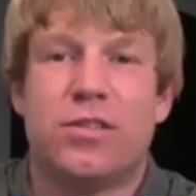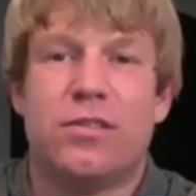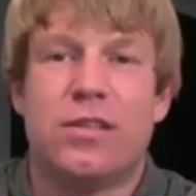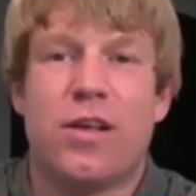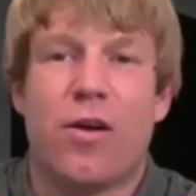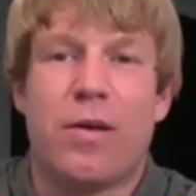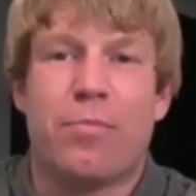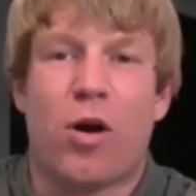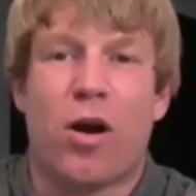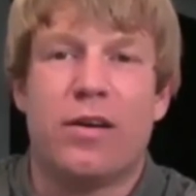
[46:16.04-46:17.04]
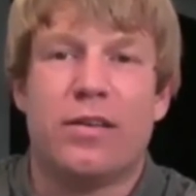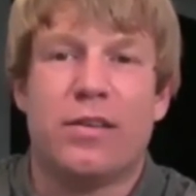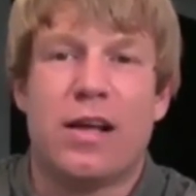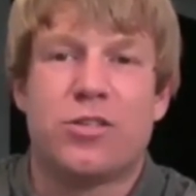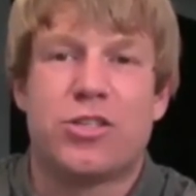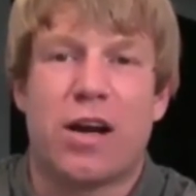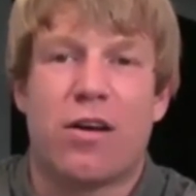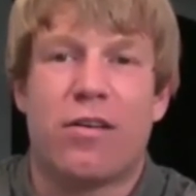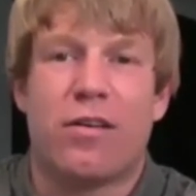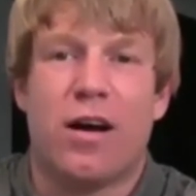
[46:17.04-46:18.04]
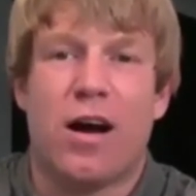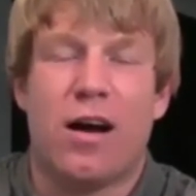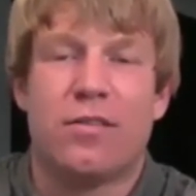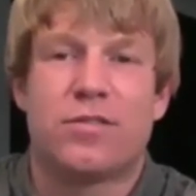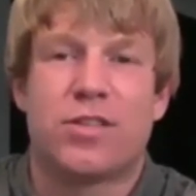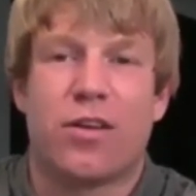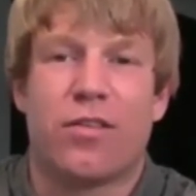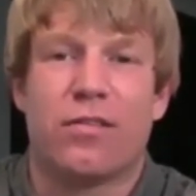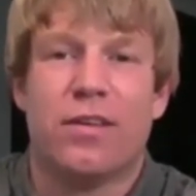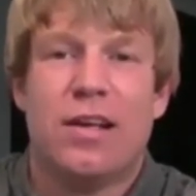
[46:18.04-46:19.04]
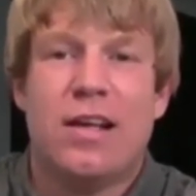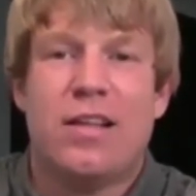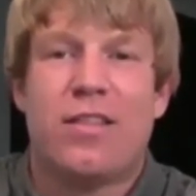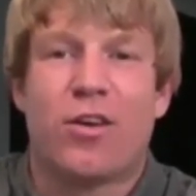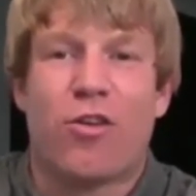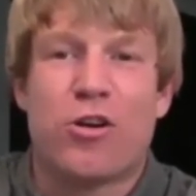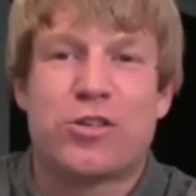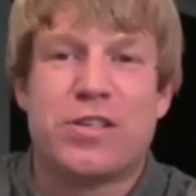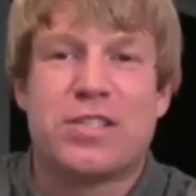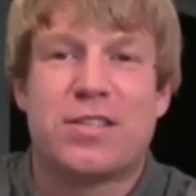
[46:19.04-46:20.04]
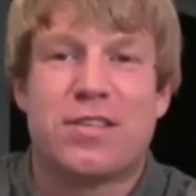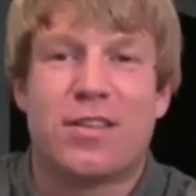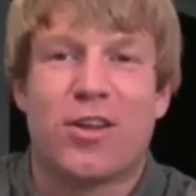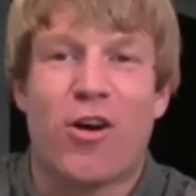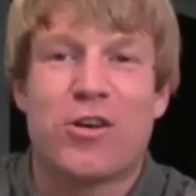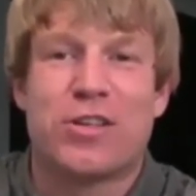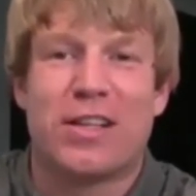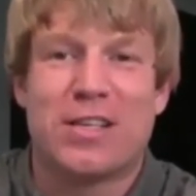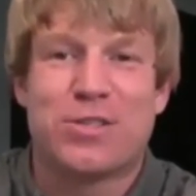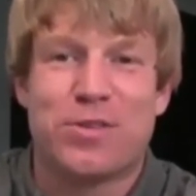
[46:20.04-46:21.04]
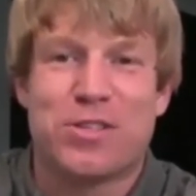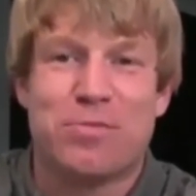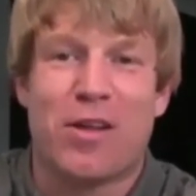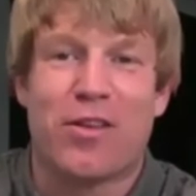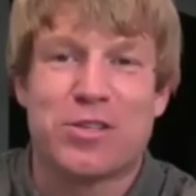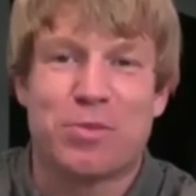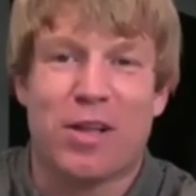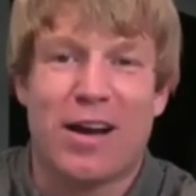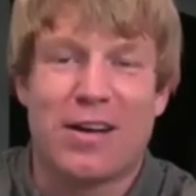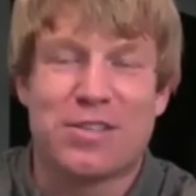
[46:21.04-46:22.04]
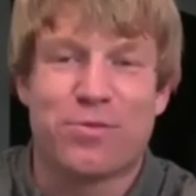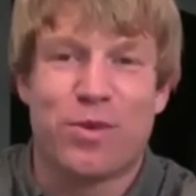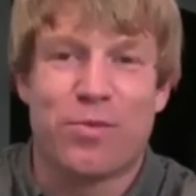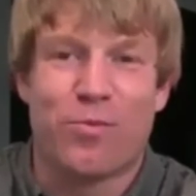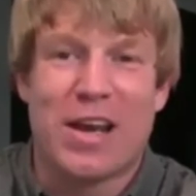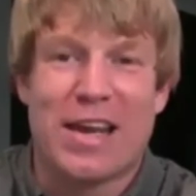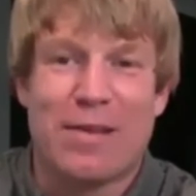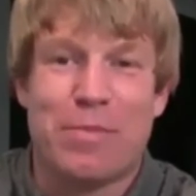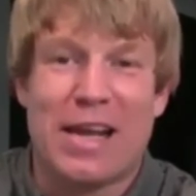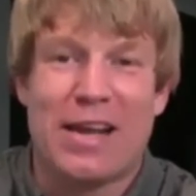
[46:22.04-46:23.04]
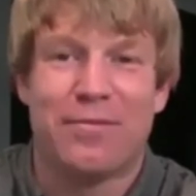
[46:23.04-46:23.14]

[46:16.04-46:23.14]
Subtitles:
impart and share the grocery list with some other suppliers when need be.